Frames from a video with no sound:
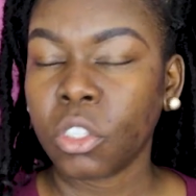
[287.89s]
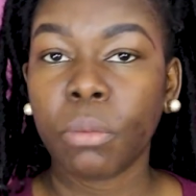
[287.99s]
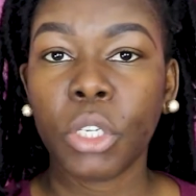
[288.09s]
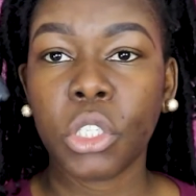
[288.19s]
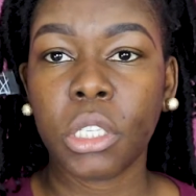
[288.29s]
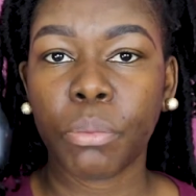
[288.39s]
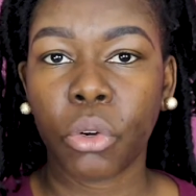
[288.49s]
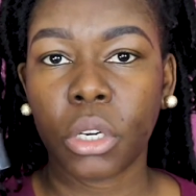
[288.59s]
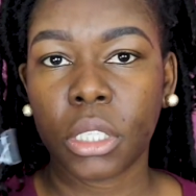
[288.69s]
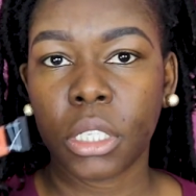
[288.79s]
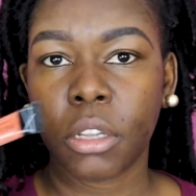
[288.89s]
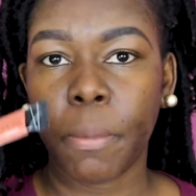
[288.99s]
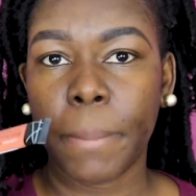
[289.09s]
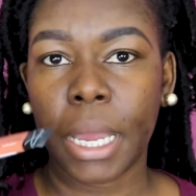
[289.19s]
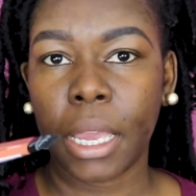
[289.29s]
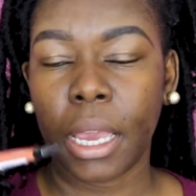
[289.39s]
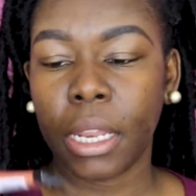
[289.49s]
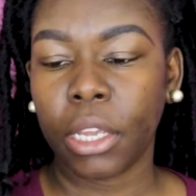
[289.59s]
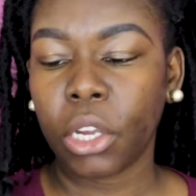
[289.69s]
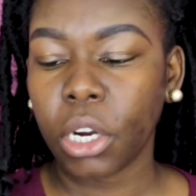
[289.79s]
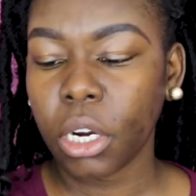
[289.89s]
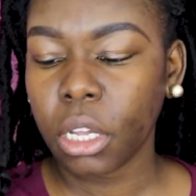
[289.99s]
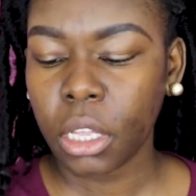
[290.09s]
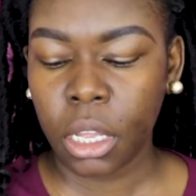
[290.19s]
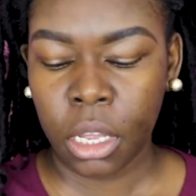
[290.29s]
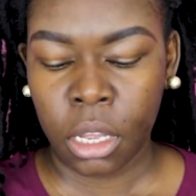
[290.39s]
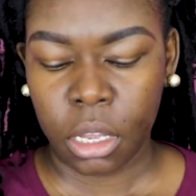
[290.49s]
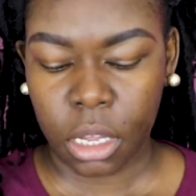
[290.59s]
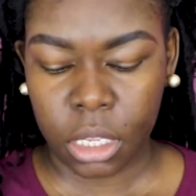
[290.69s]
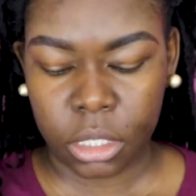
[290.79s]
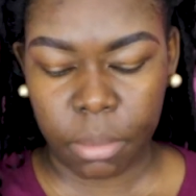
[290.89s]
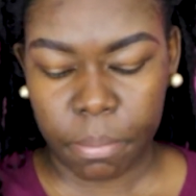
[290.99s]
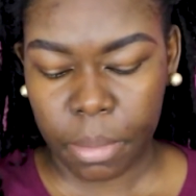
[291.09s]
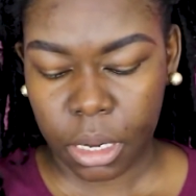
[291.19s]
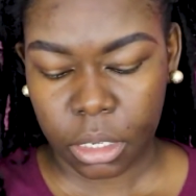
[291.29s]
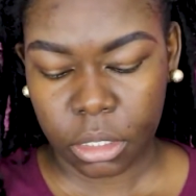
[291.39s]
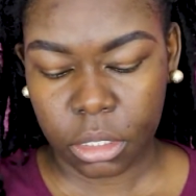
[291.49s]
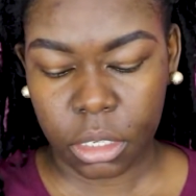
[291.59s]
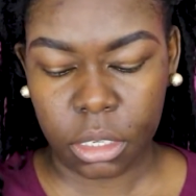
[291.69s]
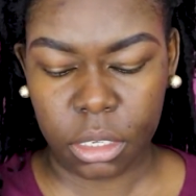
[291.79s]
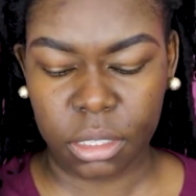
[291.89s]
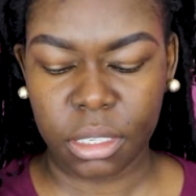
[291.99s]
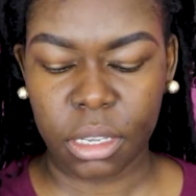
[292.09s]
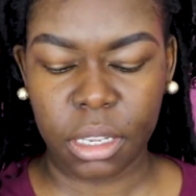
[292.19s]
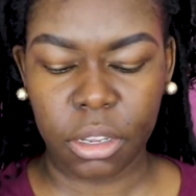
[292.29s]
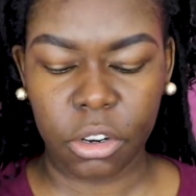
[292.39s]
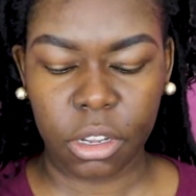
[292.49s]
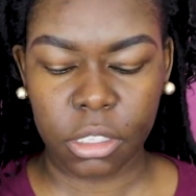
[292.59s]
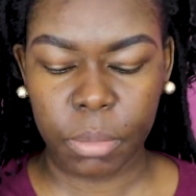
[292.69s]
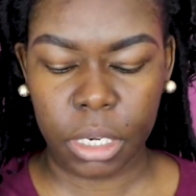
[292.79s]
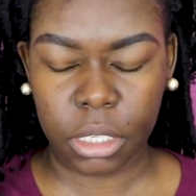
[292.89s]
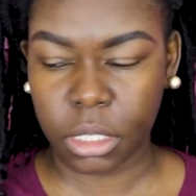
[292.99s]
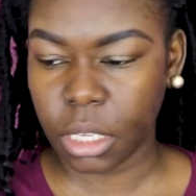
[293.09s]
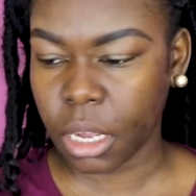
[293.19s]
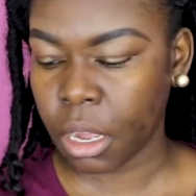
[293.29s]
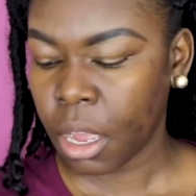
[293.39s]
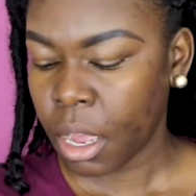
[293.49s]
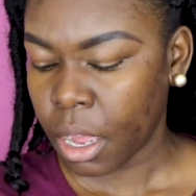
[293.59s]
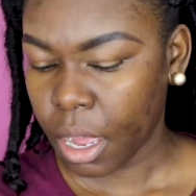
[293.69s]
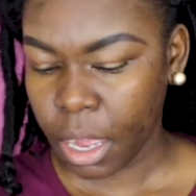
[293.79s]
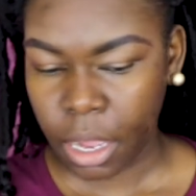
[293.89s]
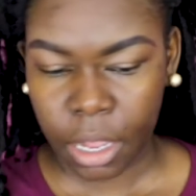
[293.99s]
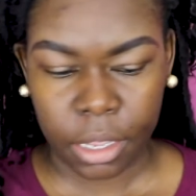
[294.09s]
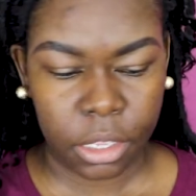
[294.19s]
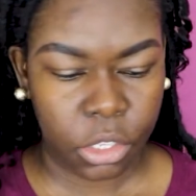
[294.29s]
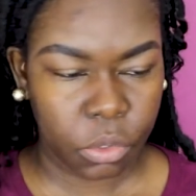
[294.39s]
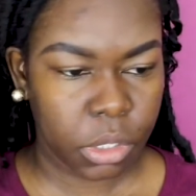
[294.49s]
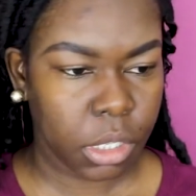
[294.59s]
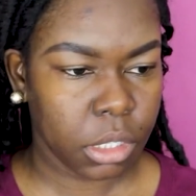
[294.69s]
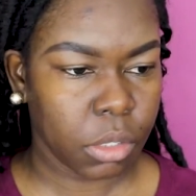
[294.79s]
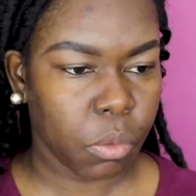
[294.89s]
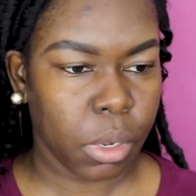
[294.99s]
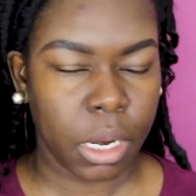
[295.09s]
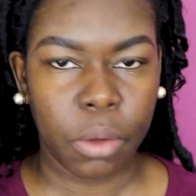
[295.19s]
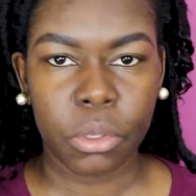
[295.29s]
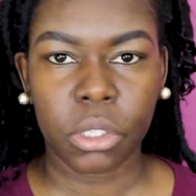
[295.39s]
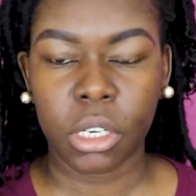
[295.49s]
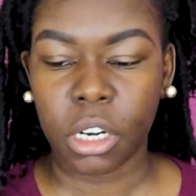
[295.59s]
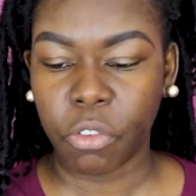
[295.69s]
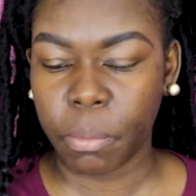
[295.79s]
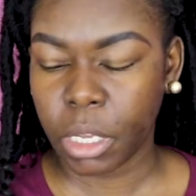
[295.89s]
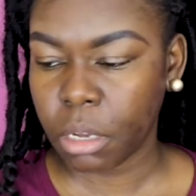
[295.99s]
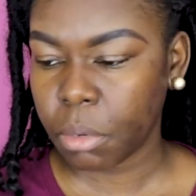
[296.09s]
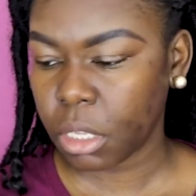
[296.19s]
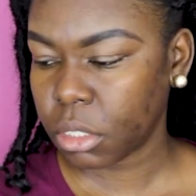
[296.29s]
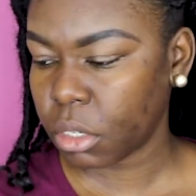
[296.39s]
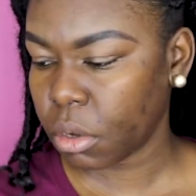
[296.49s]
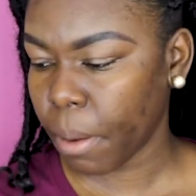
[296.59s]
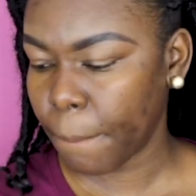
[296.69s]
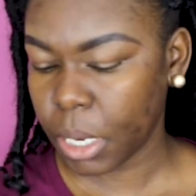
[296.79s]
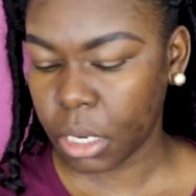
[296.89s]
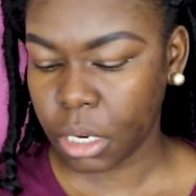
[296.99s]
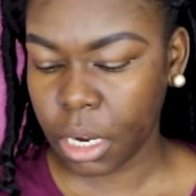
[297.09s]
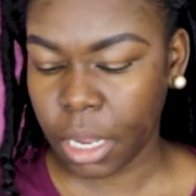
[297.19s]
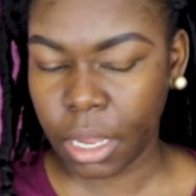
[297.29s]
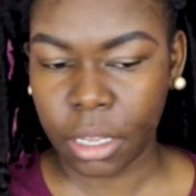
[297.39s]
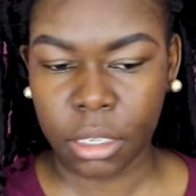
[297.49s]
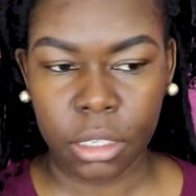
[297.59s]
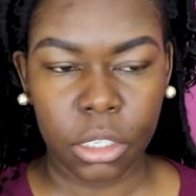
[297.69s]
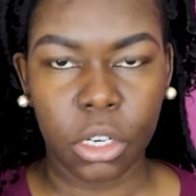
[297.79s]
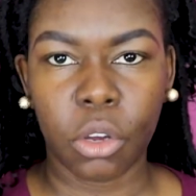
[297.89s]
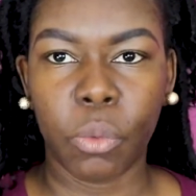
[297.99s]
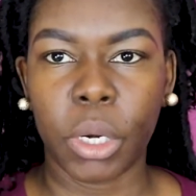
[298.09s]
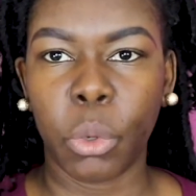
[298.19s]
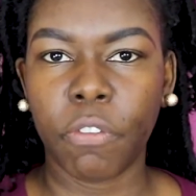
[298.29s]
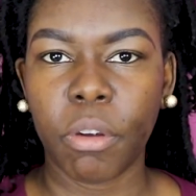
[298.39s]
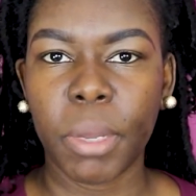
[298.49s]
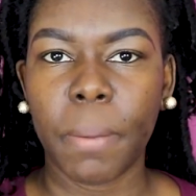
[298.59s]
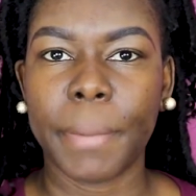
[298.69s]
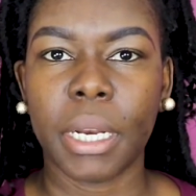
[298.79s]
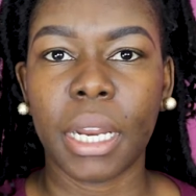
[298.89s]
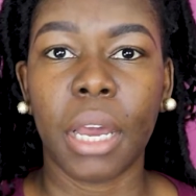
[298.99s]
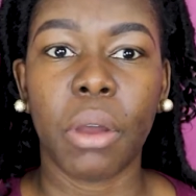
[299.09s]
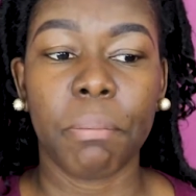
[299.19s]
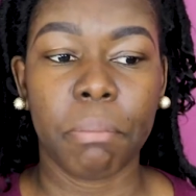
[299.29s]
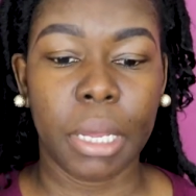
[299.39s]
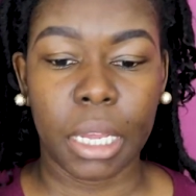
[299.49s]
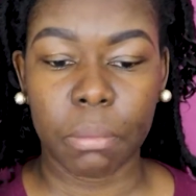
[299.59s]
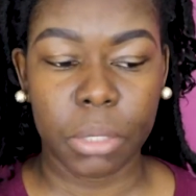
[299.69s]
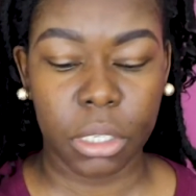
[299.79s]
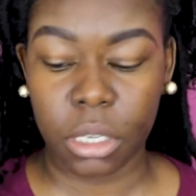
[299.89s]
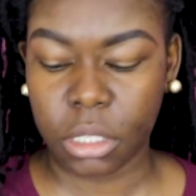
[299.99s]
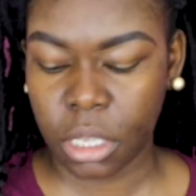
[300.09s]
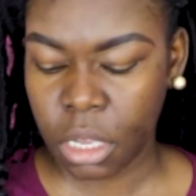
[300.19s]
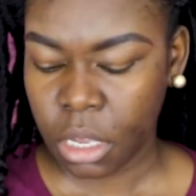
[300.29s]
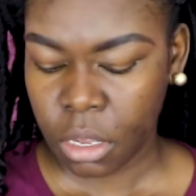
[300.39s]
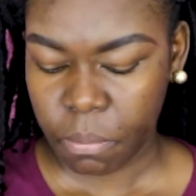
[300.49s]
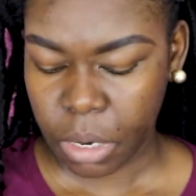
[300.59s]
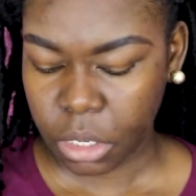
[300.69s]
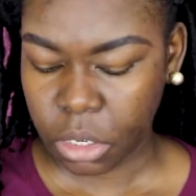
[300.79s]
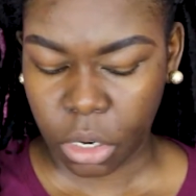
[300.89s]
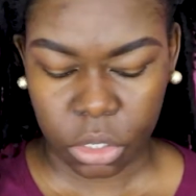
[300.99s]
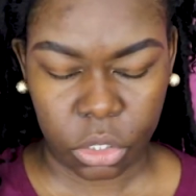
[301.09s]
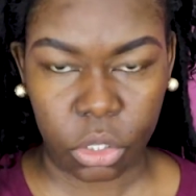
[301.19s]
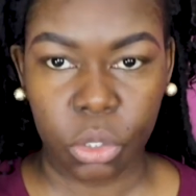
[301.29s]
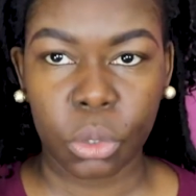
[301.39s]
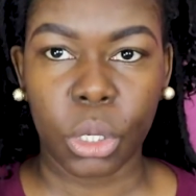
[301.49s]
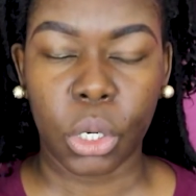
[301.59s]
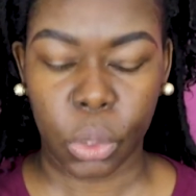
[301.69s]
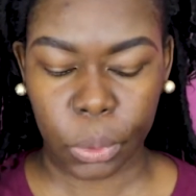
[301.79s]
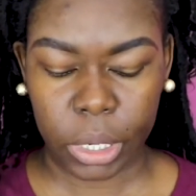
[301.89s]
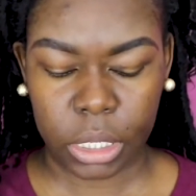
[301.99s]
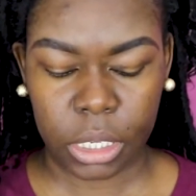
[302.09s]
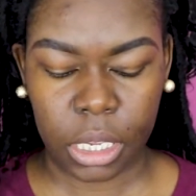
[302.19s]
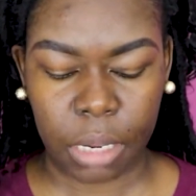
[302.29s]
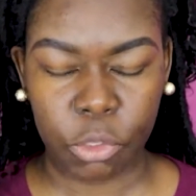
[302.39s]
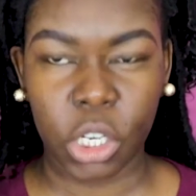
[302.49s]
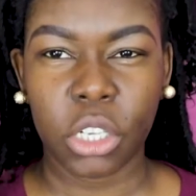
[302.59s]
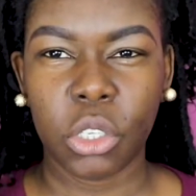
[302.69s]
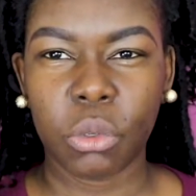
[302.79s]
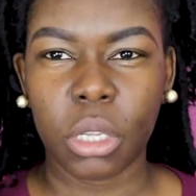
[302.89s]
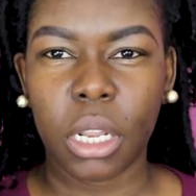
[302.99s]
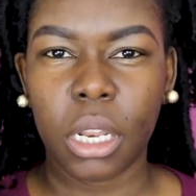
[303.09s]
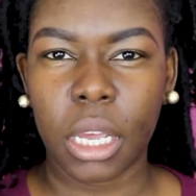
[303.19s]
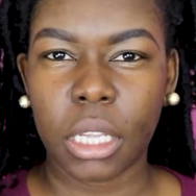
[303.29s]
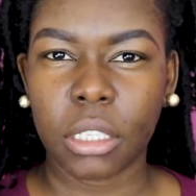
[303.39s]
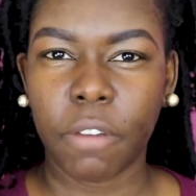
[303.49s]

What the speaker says: So I'm gonna use the Pro Concealer by LA Girl. Cosmetics. Is it Gallagher Cosmetics? Yeah. I used this when I was starting off with makeup also, but I, you know, went away from it. But now I'm back because my dark circles are crazy and I'm trying to use less